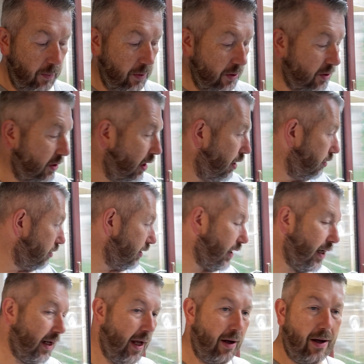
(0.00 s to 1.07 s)
But I'm going to
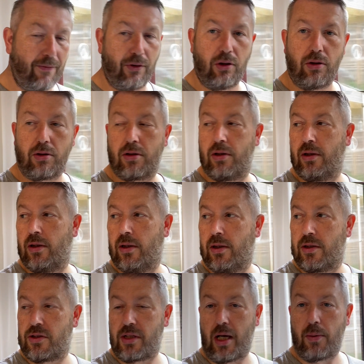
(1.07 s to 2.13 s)
get it out, have a look,
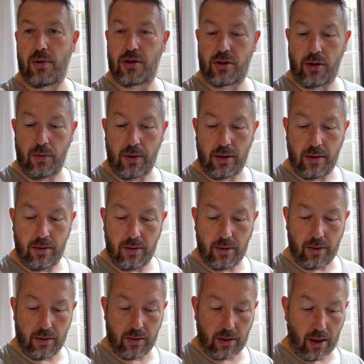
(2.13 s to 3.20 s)
see how it's doing,
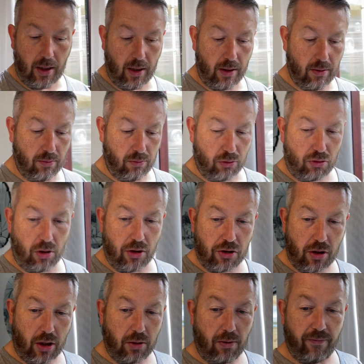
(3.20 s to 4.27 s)
and we'll try and
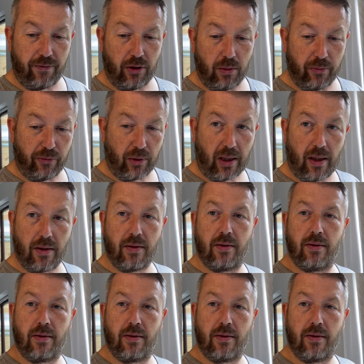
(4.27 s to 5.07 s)
show you on film if we can.